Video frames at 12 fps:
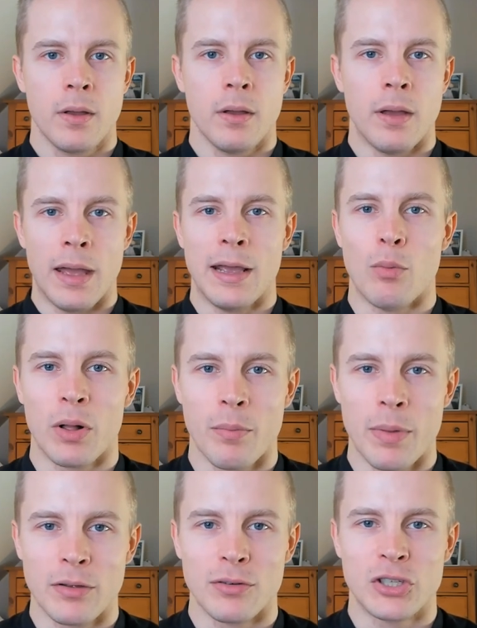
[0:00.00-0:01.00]
Hey, welcome
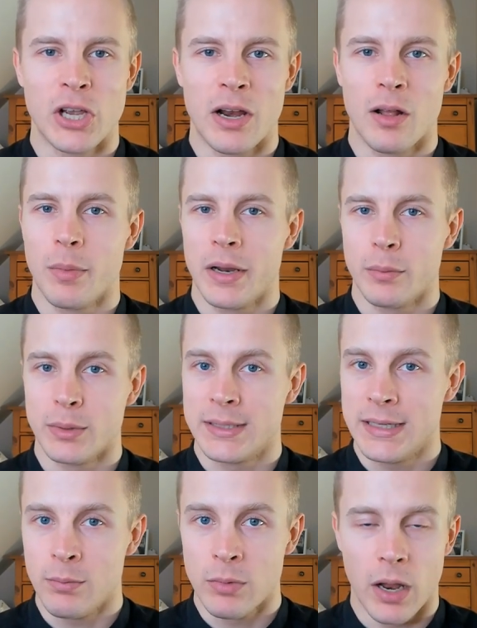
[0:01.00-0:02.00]
back to the channel. My name is
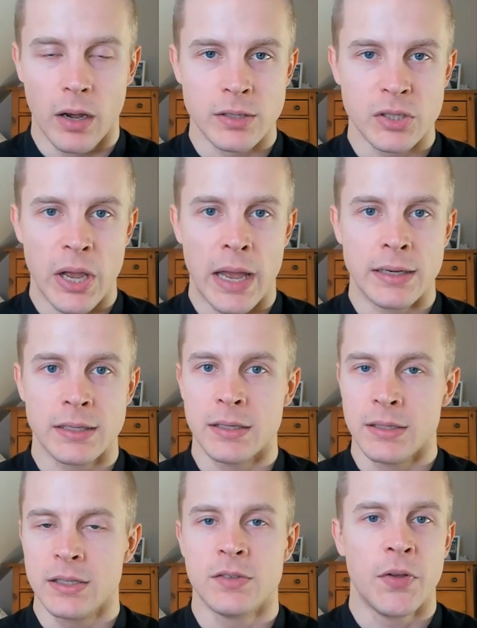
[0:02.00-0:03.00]
Siim Land and
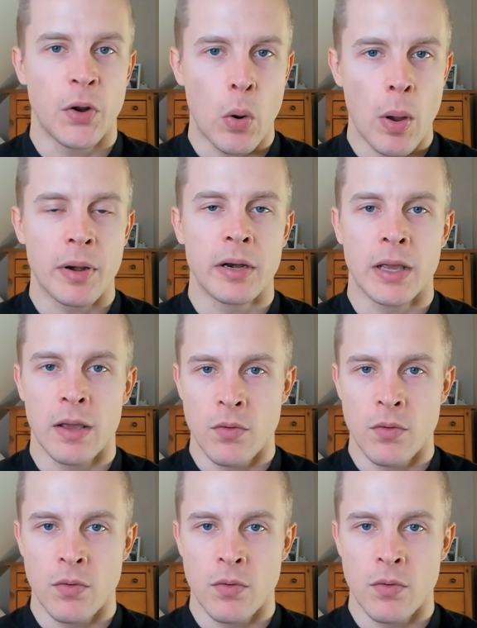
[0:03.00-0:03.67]
in this video I'm going to give you